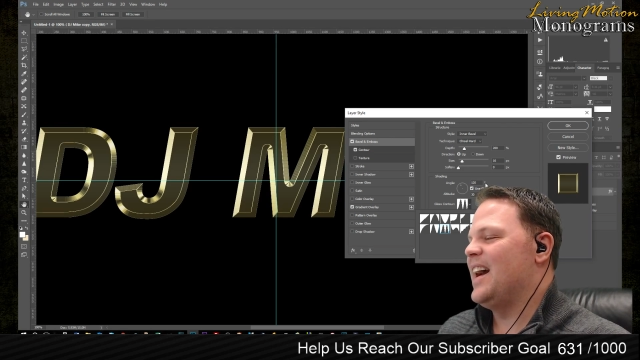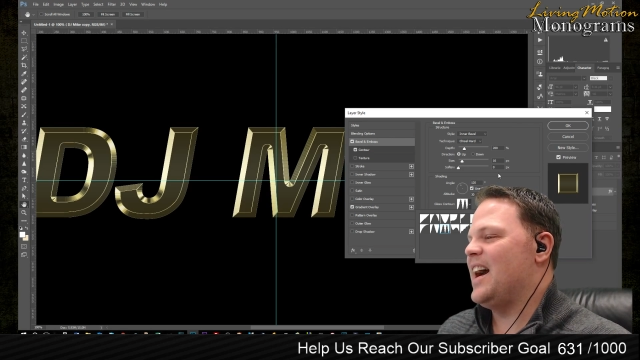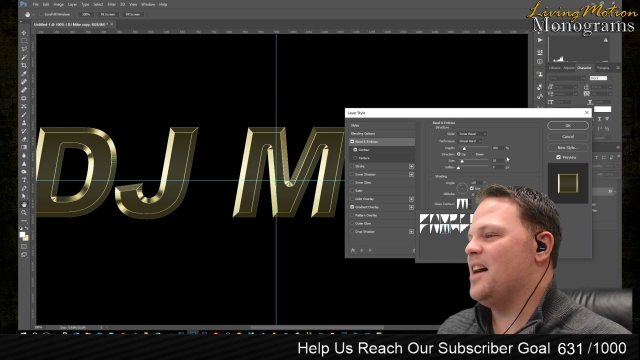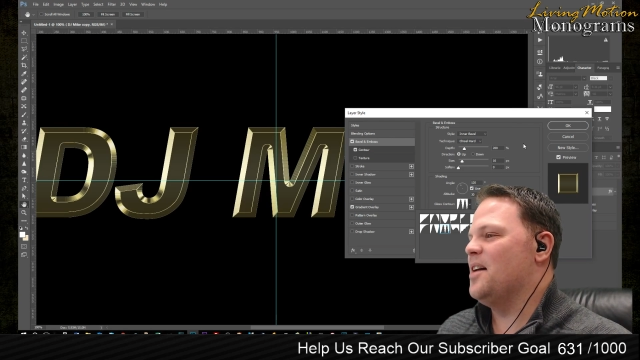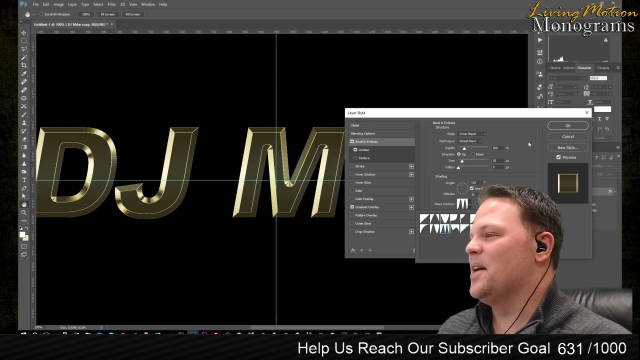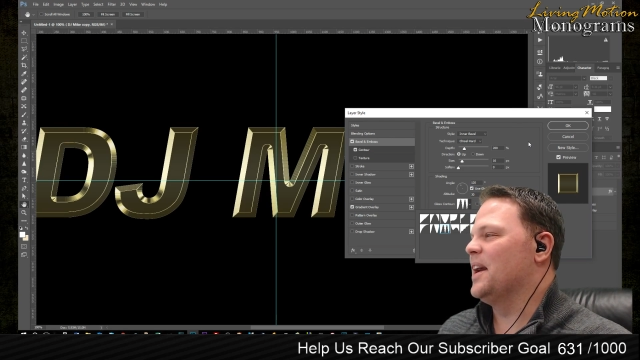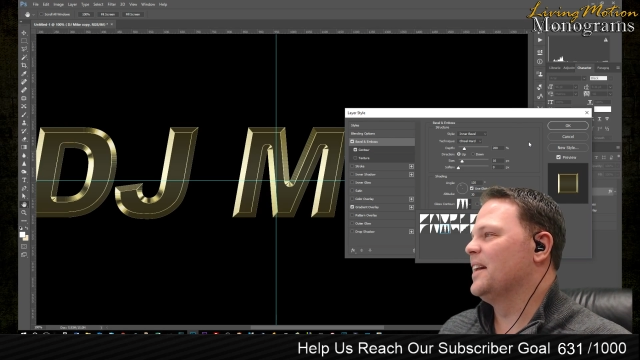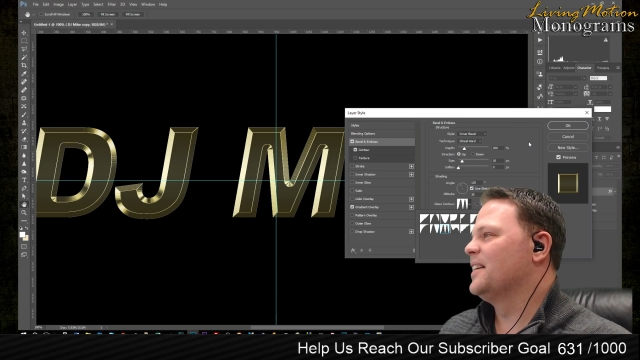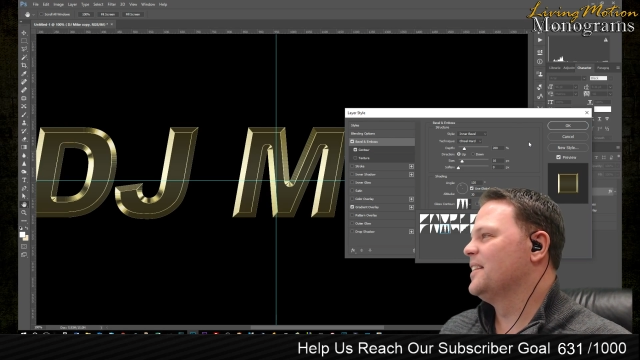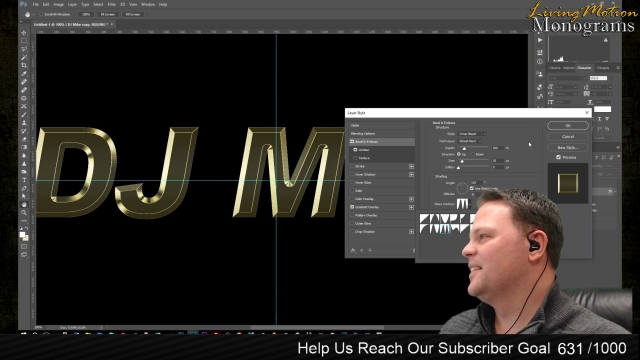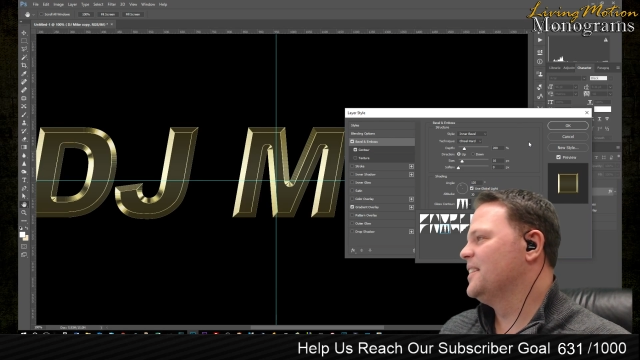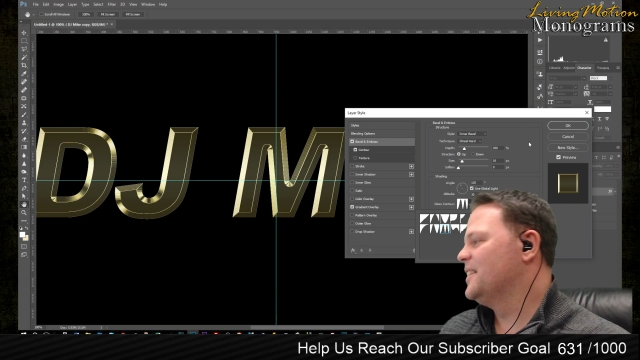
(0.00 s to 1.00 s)
Howie,
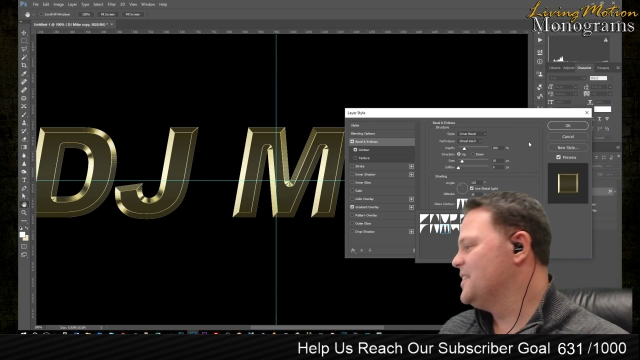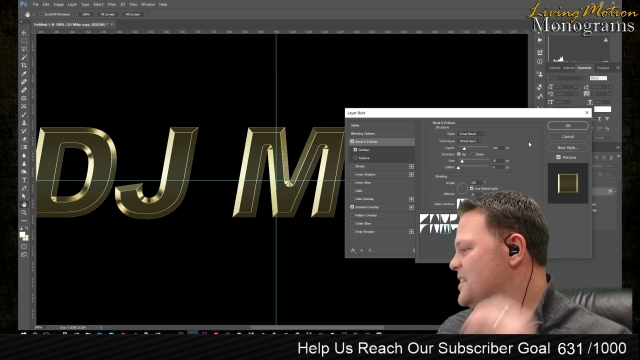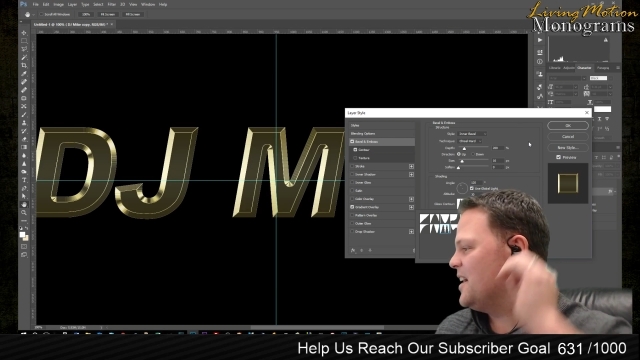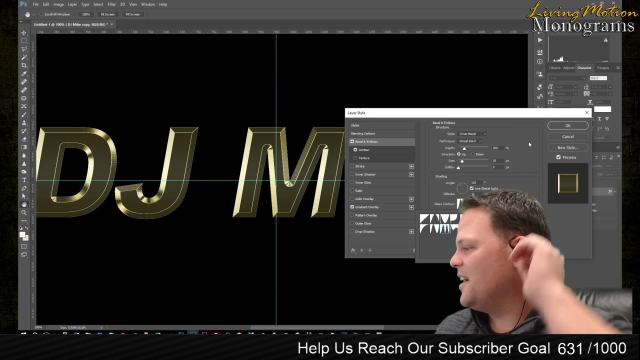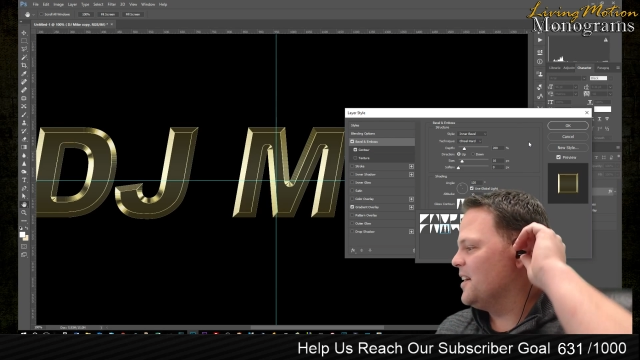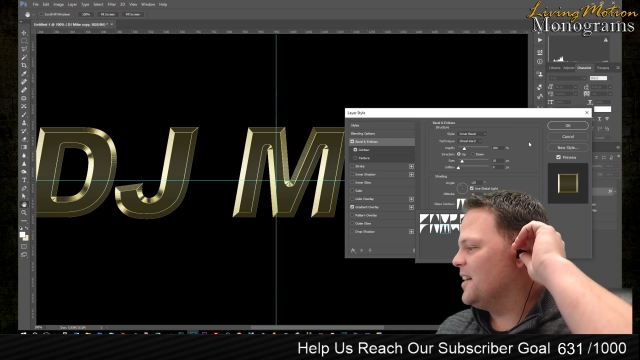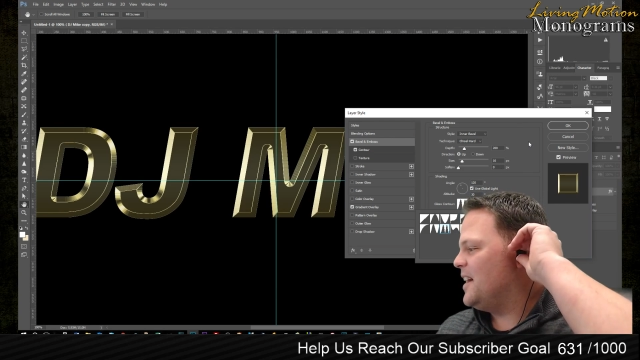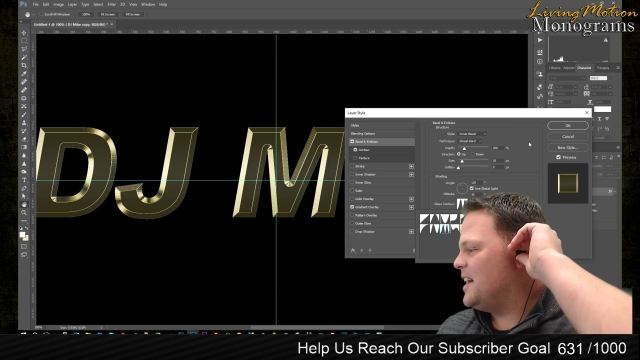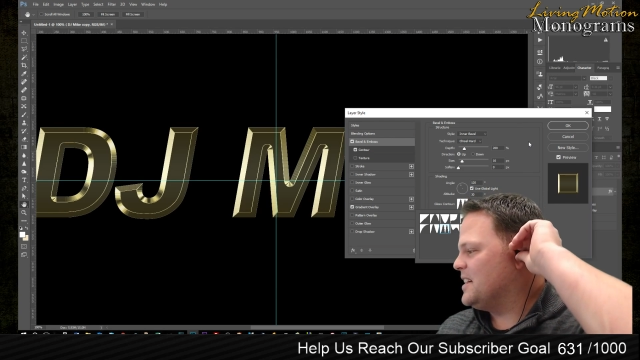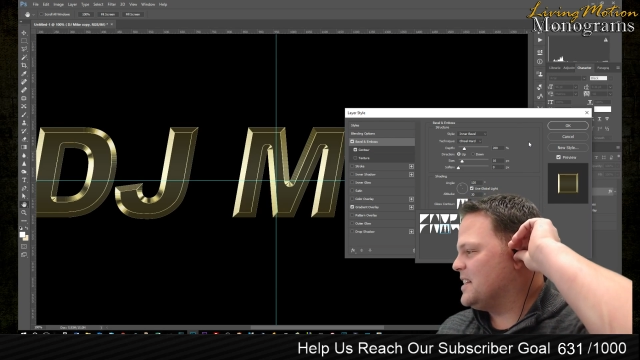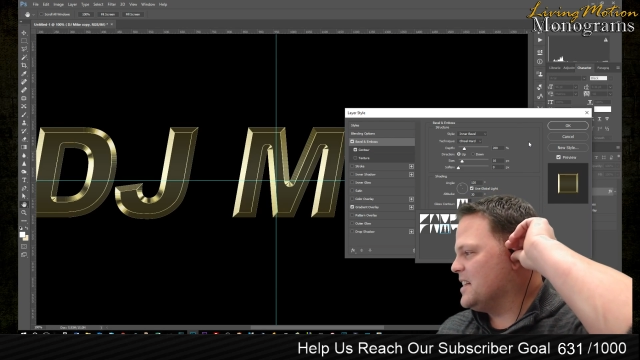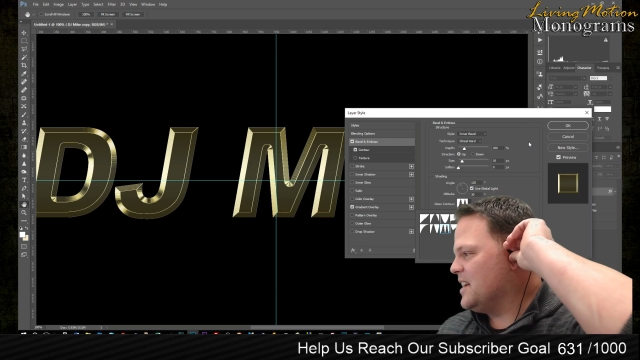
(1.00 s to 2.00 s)
darn
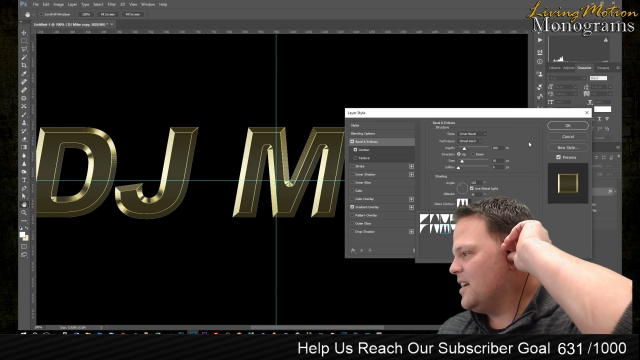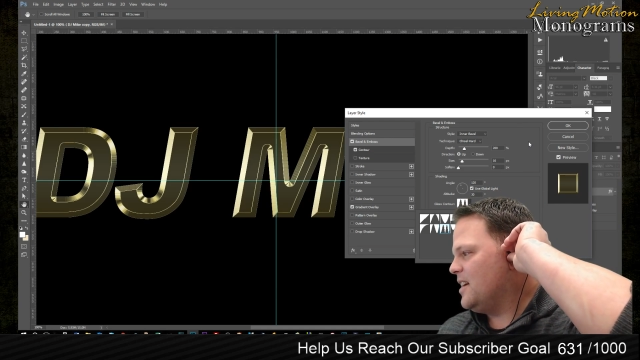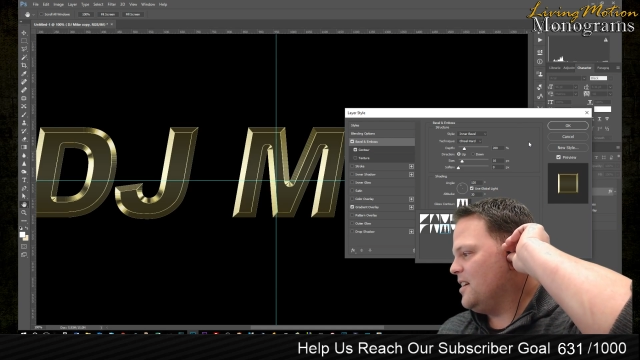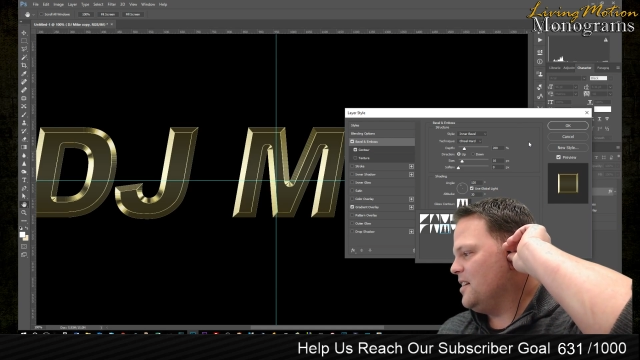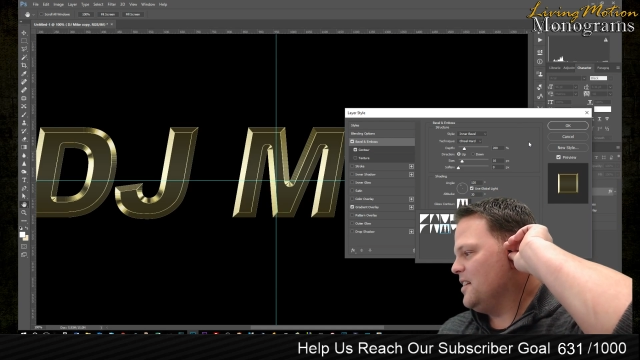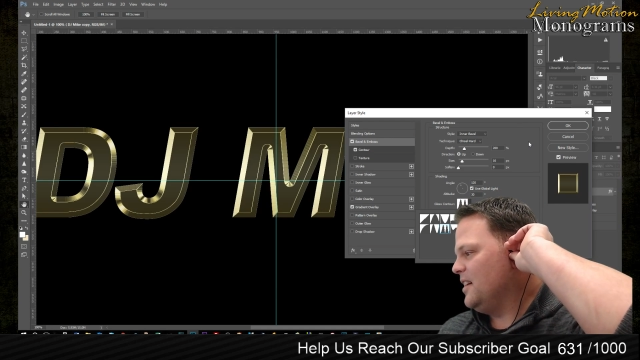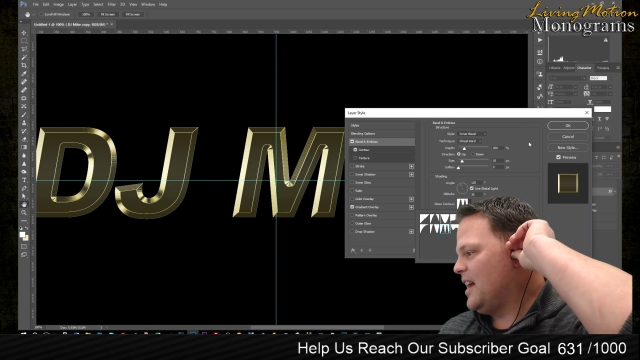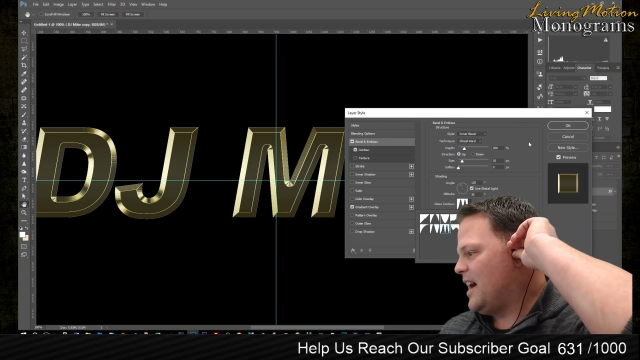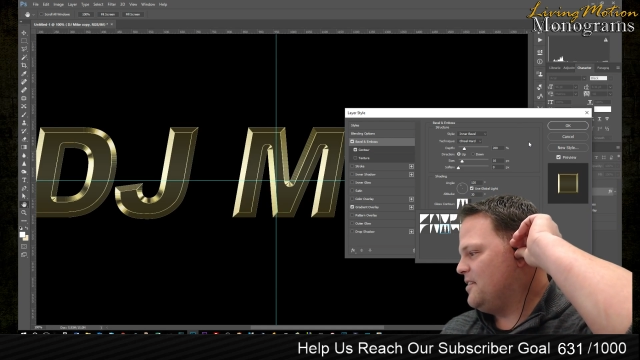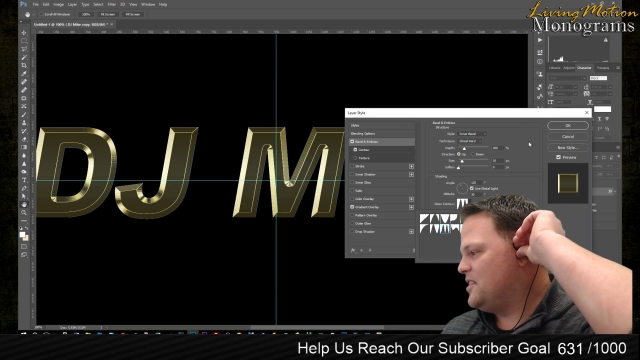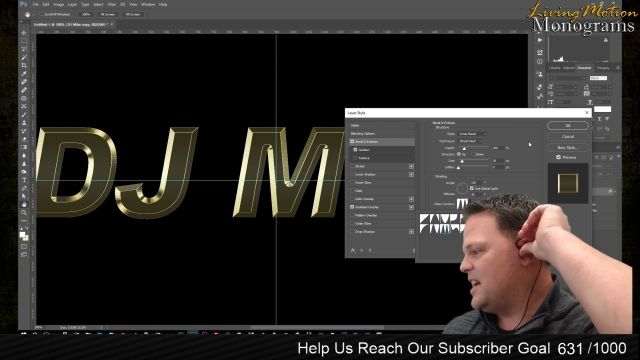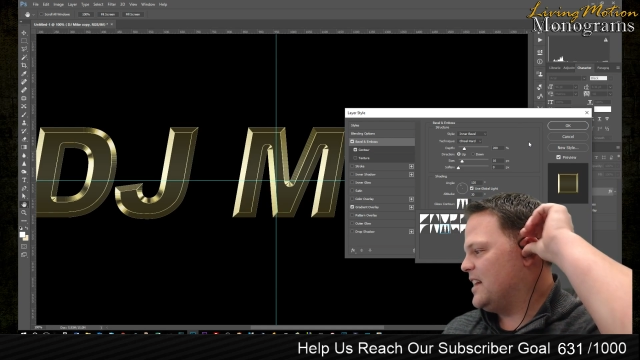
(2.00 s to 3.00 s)
glad to see you here in the
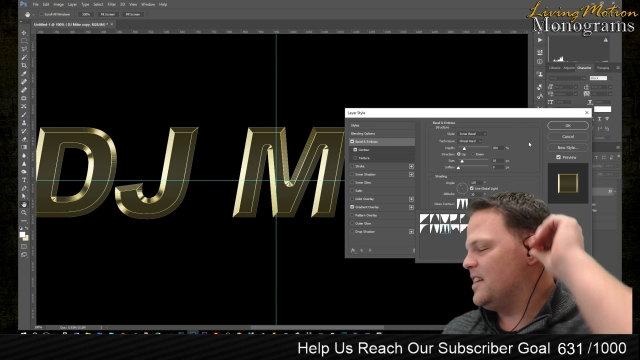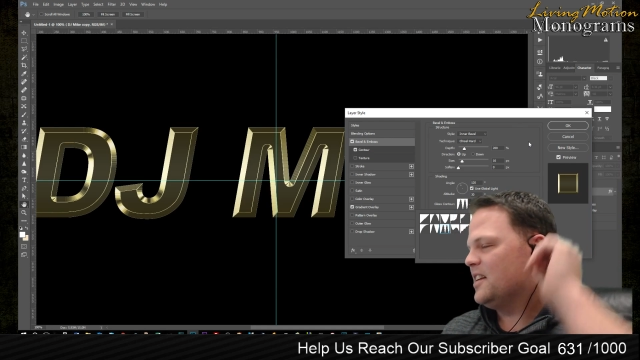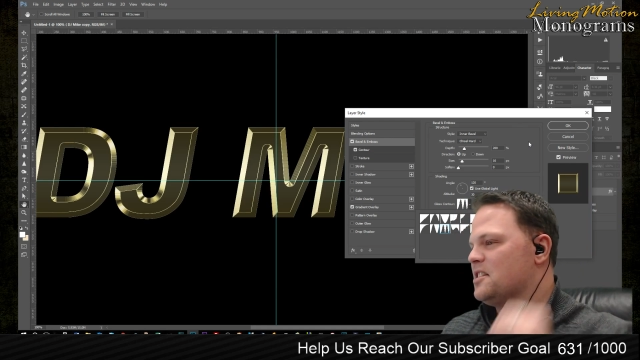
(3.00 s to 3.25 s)
live chat.